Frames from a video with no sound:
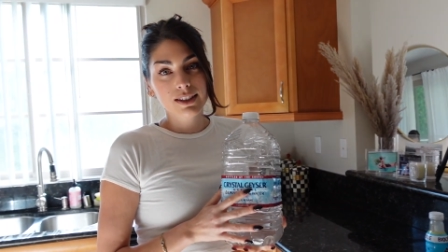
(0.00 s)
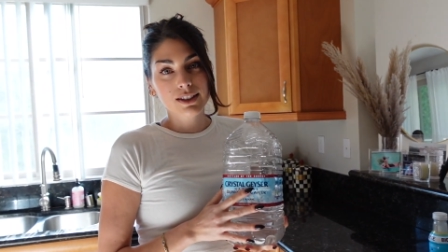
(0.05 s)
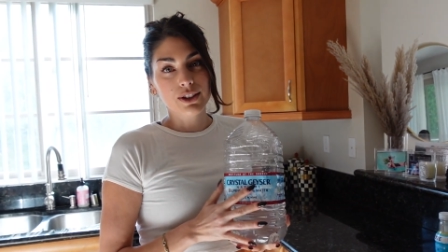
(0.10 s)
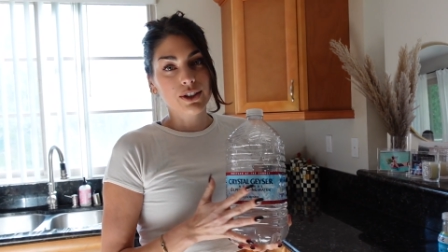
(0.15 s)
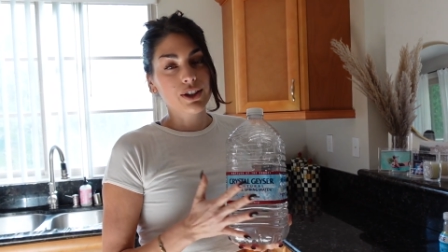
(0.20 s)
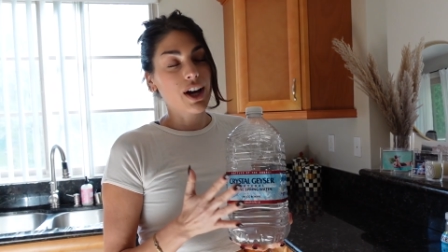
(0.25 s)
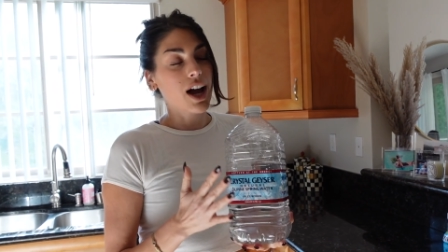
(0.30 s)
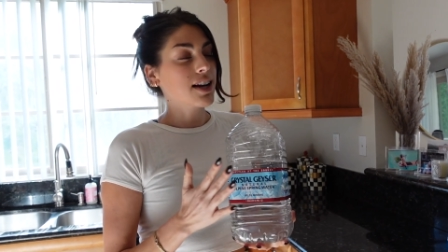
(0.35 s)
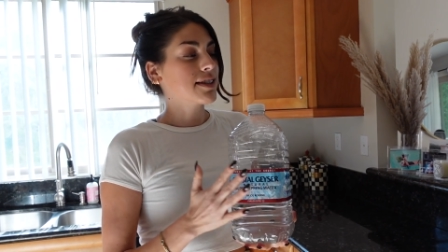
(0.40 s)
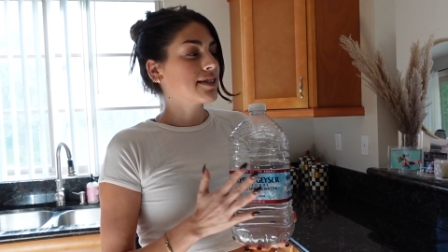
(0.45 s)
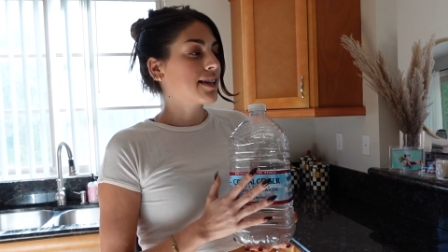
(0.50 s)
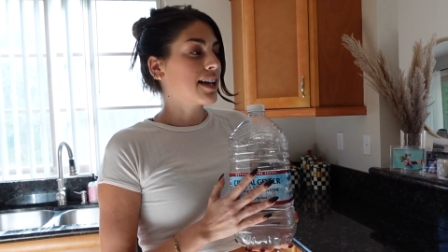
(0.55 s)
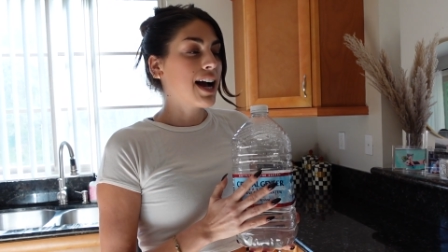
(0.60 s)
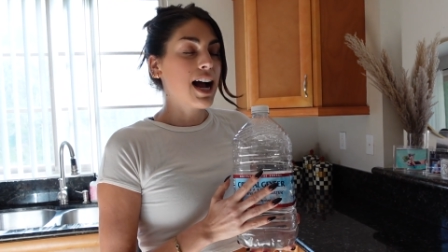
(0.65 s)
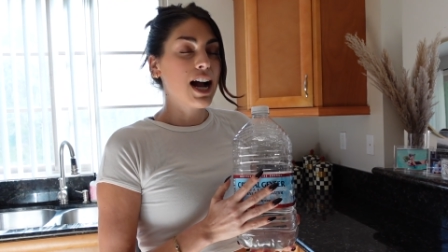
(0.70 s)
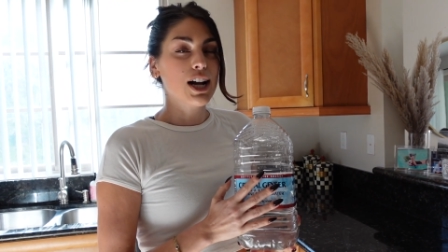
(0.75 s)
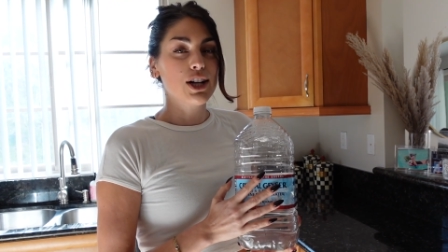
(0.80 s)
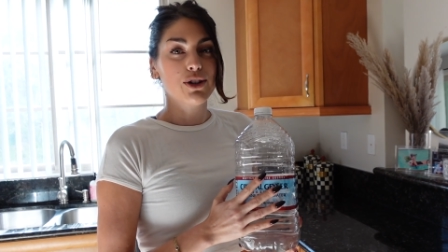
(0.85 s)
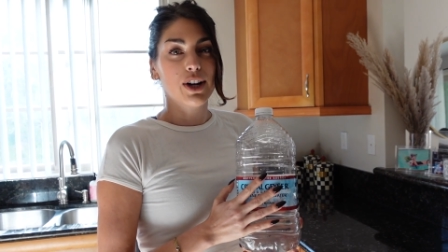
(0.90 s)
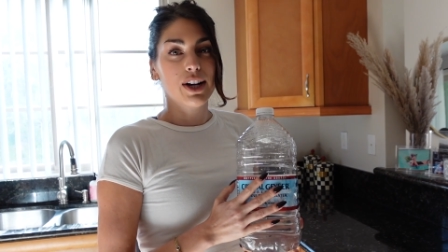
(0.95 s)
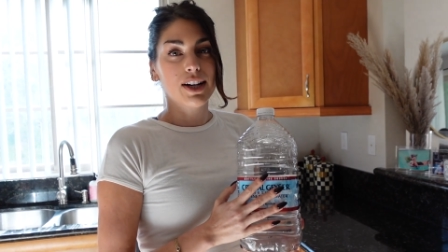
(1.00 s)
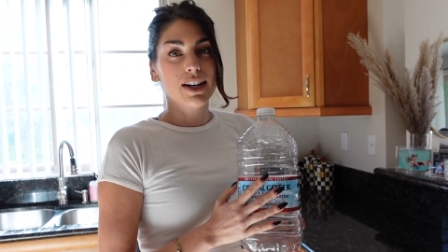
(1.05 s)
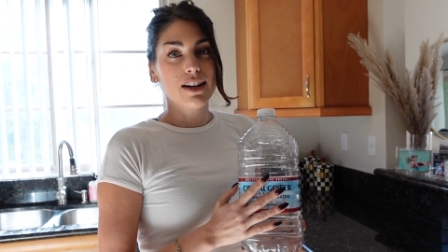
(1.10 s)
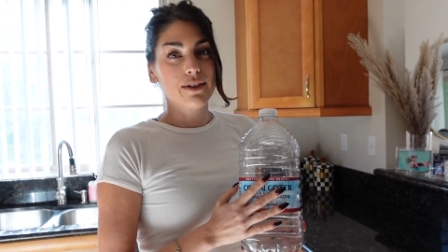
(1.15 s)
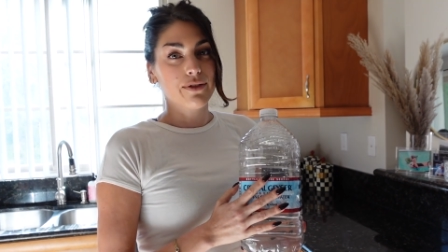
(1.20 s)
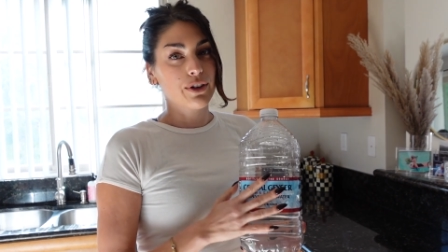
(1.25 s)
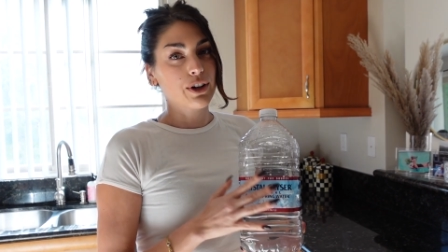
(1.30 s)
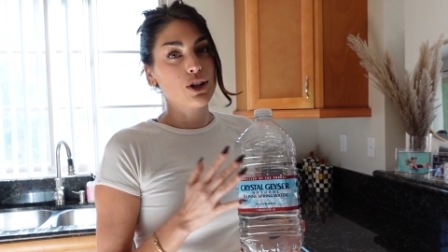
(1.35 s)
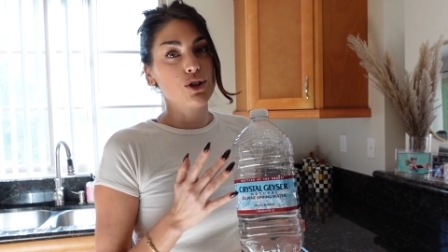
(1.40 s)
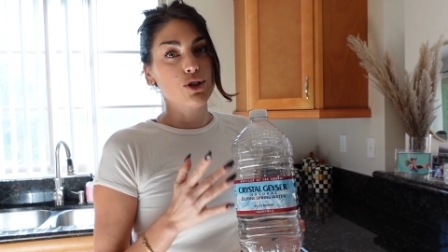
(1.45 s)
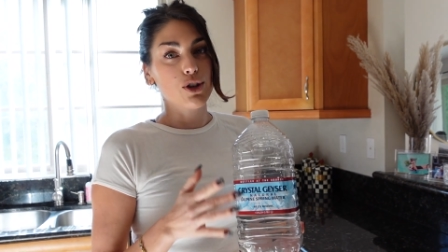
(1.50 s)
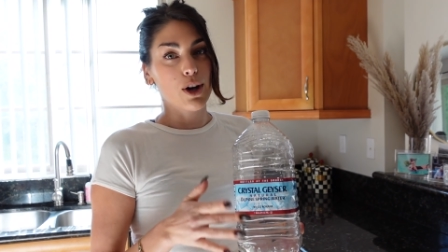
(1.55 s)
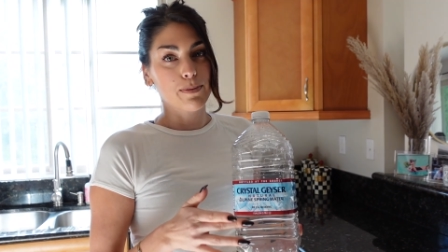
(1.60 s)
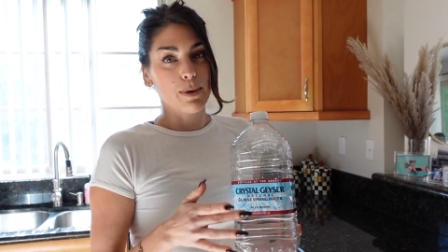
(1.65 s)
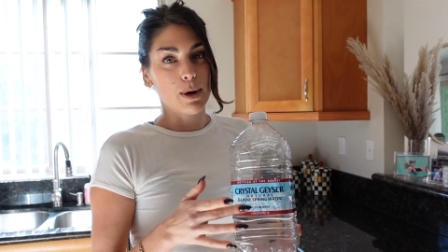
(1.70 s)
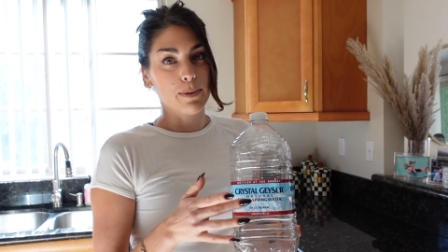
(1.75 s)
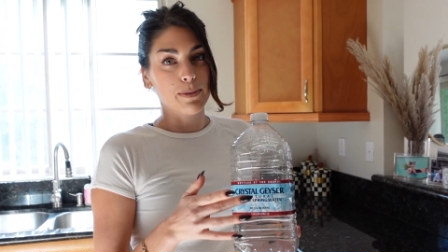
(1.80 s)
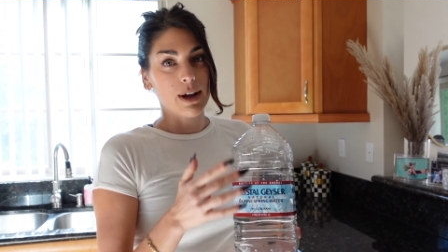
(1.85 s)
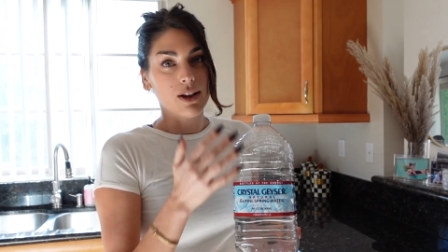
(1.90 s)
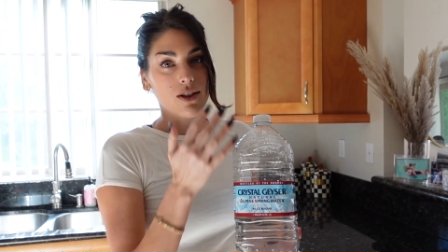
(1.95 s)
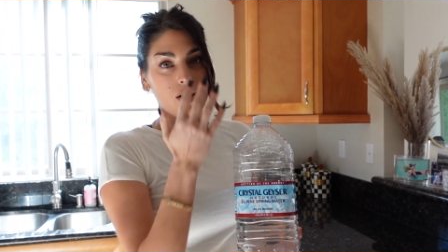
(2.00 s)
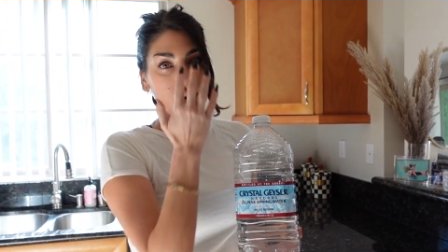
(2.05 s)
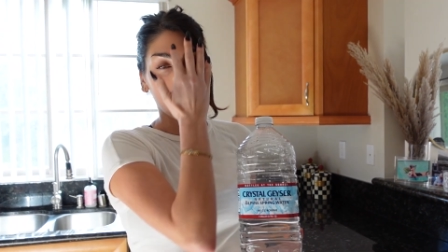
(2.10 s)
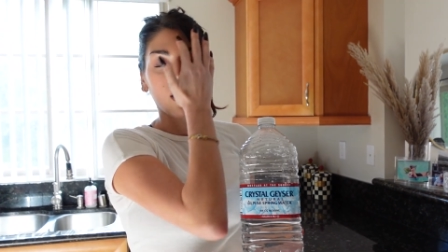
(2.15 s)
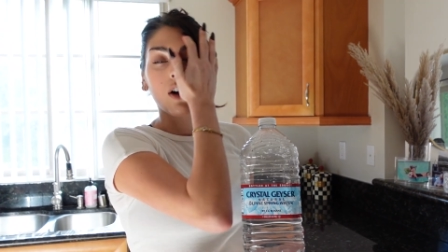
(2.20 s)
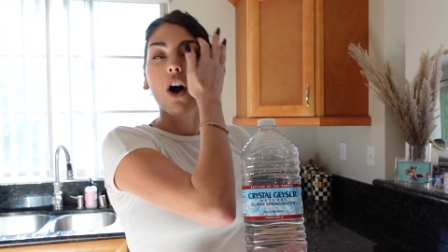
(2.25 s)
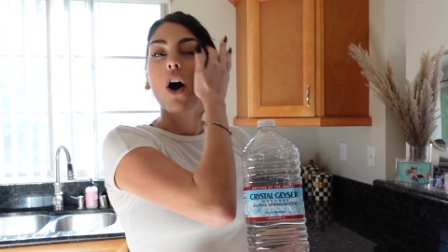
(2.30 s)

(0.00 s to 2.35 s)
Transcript: You gotta stay hydrated if you're gonna jump rope that long.